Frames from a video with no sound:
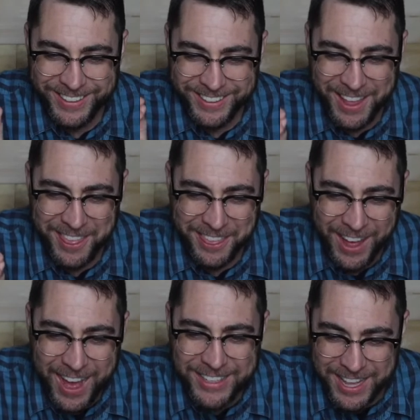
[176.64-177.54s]
That
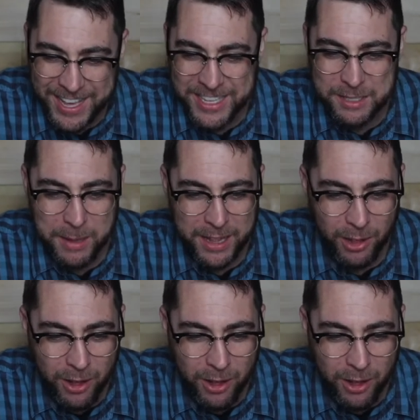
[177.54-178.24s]
thy days may